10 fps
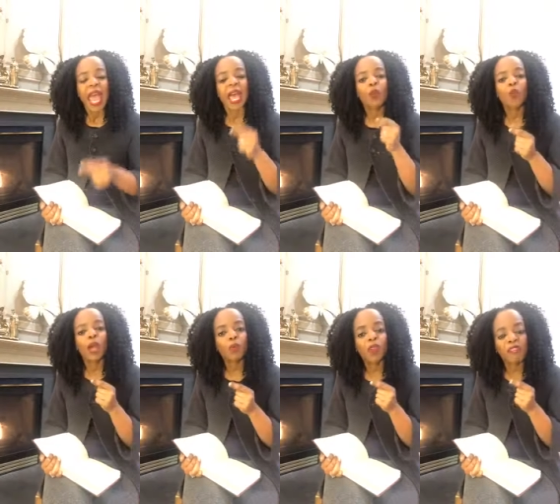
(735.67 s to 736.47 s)
And
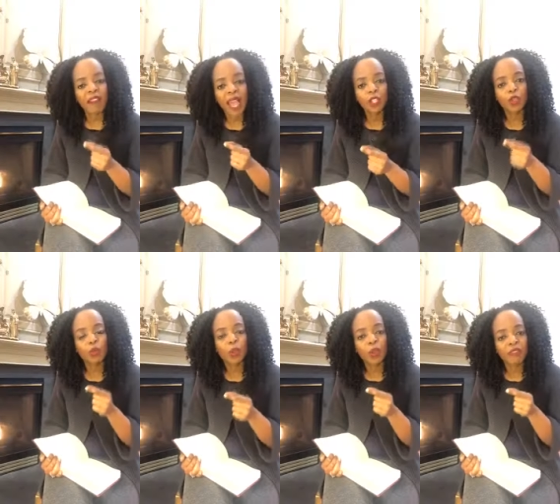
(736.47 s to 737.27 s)
when we find you,
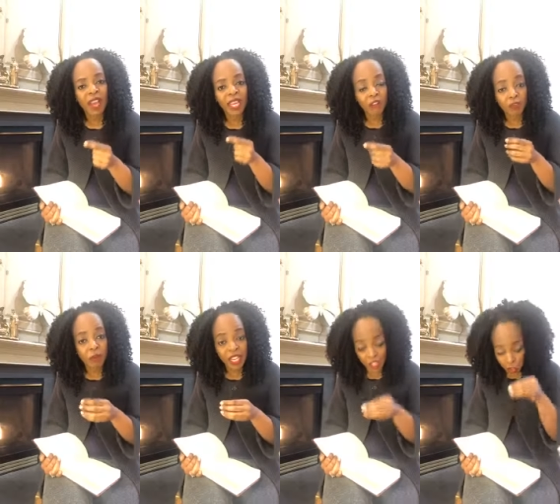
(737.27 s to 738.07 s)
will we find
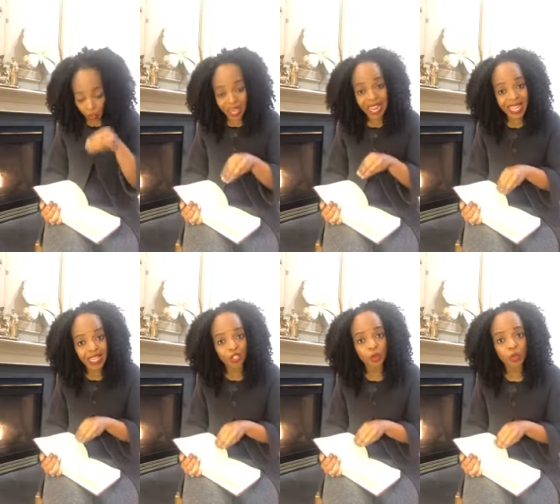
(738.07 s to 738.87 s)
information
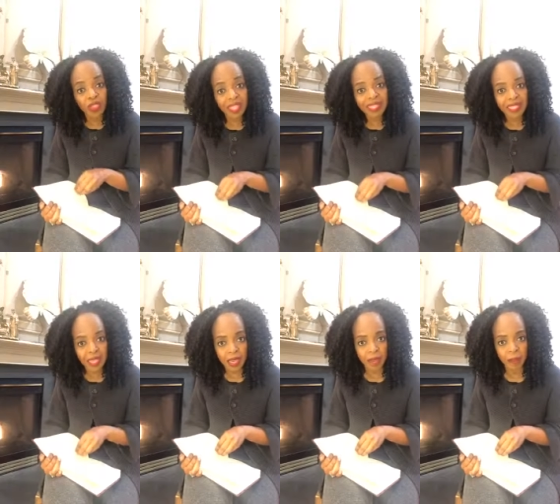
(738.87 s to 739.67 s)
related to this
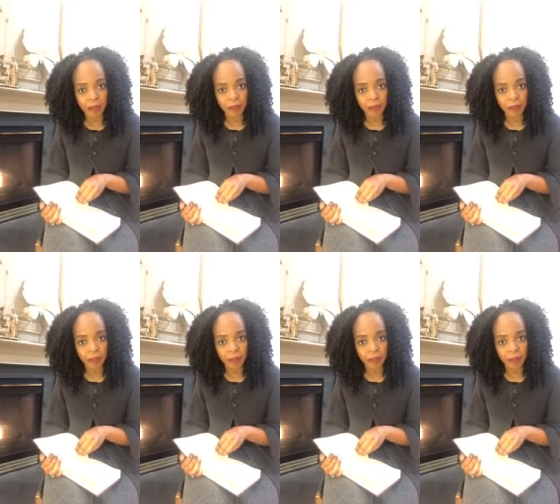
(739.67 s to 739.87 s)
thing?